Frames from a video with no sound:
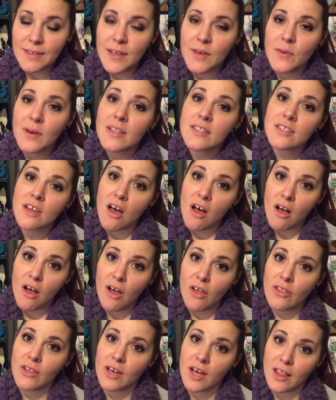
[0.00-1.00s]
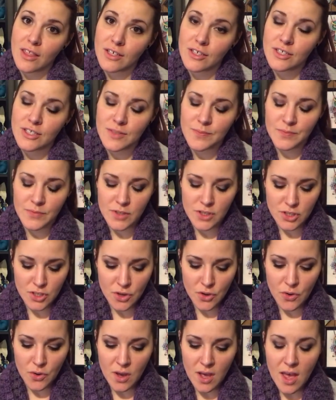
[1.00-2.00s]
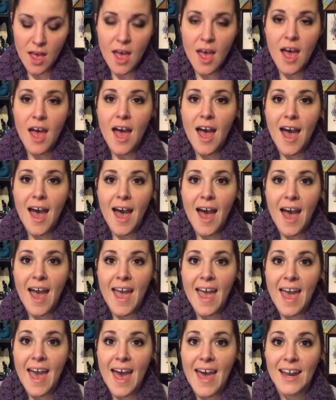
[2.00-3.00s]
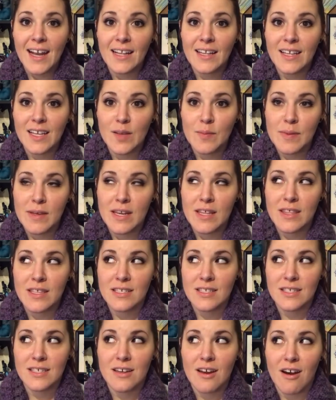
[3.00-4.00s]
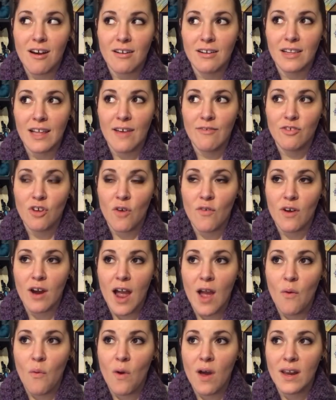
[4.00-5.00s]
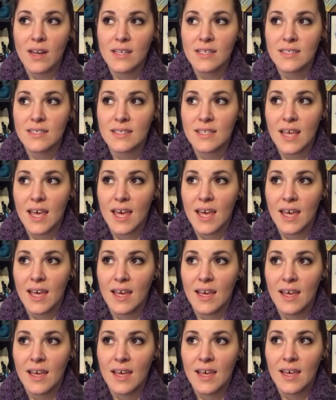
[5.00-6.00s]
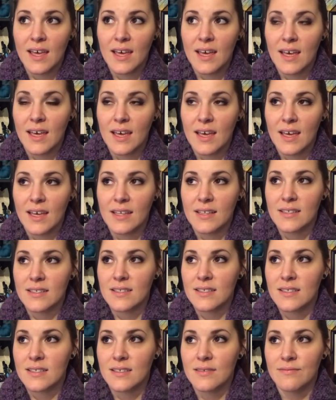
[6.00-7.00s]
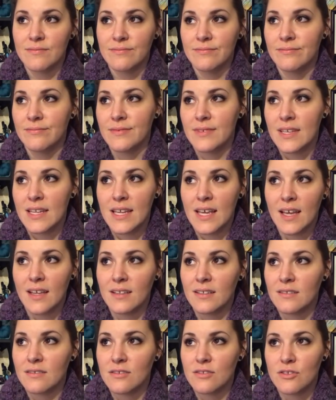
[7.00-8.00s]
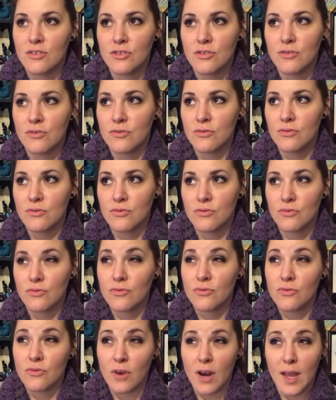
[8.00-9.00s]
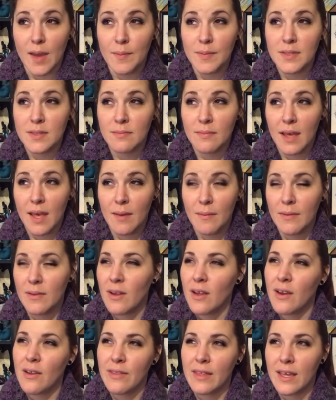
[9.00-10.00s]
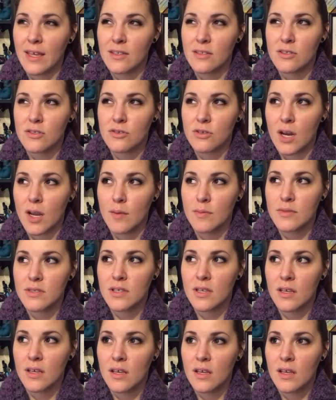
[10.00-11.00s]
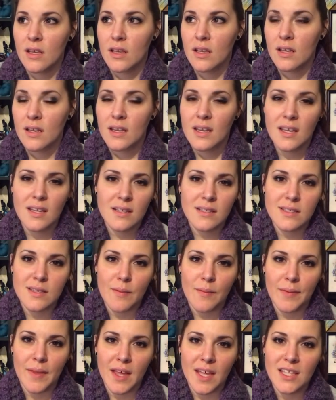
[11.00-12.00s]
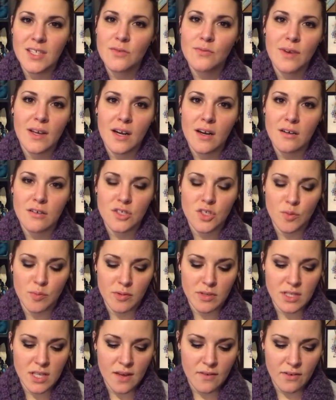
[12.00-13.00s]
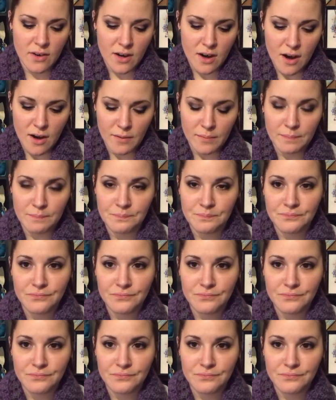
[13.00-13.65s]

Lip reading: He wants all the colors. So I had a little bit of this yarn left over. I want to say it's neon stripes, maybe. I don't think it's stripes. Neon something. It's a Red Heart Super Saver yarn.